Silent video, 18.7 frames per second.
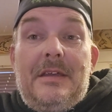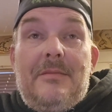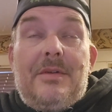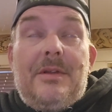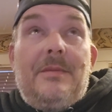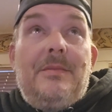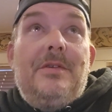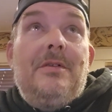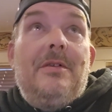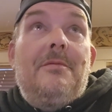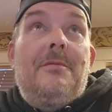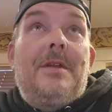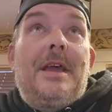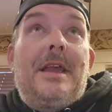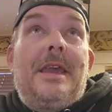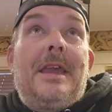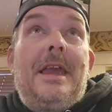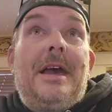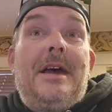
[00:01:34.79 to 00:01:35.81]
But I'm doing what
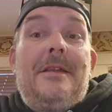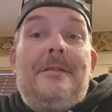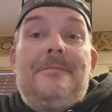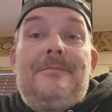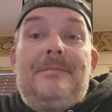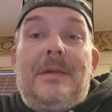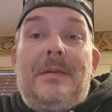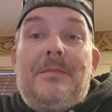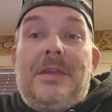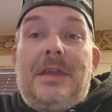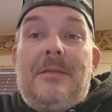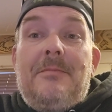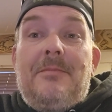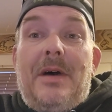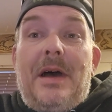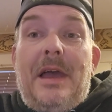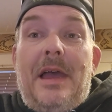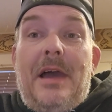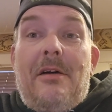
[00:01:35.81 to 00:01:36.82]
I can. I'm getting
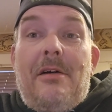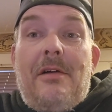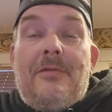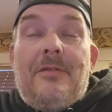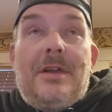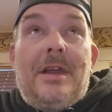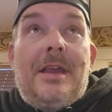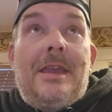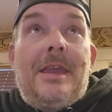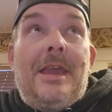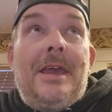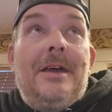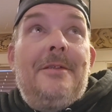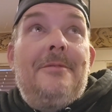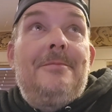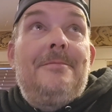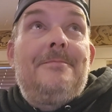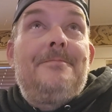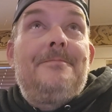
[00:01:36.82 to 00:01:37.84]
by however I
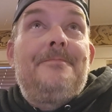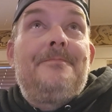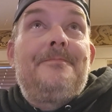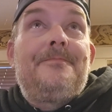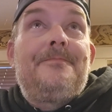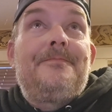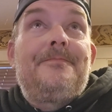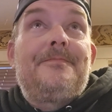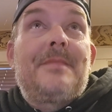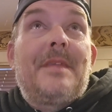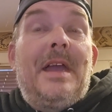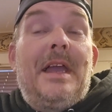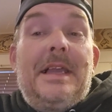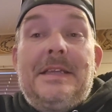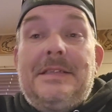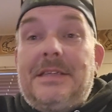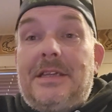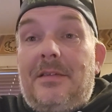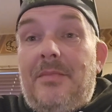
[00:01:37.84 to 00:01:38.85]
can. I
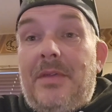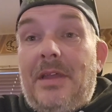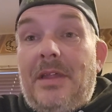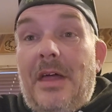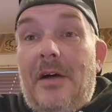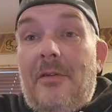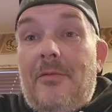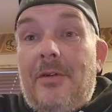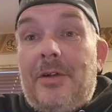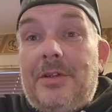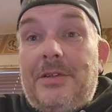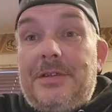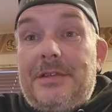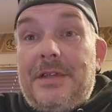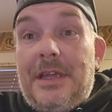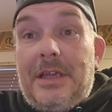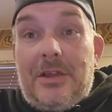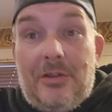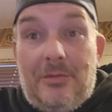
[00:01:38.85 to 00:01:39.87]
guess it could be a lot worse.
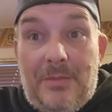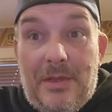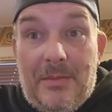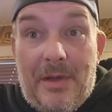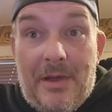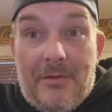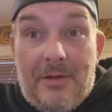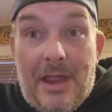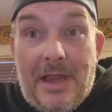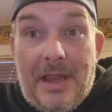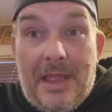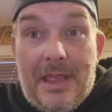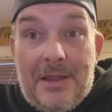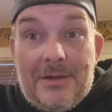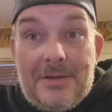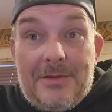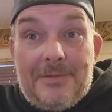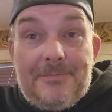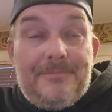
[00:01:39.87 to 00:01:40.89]
It could be my right
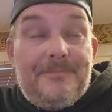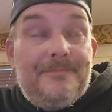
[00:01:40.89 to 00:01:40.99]
hand.